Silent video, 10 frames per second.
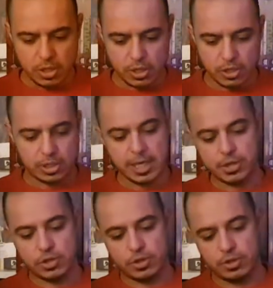
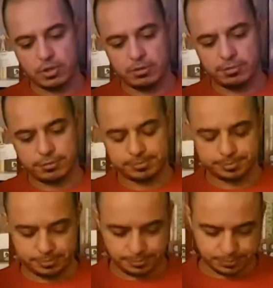collection of
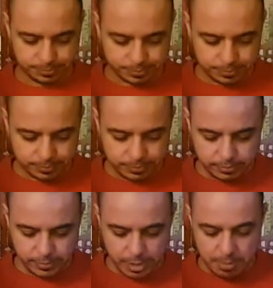
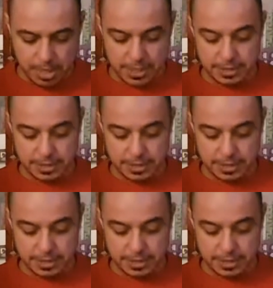many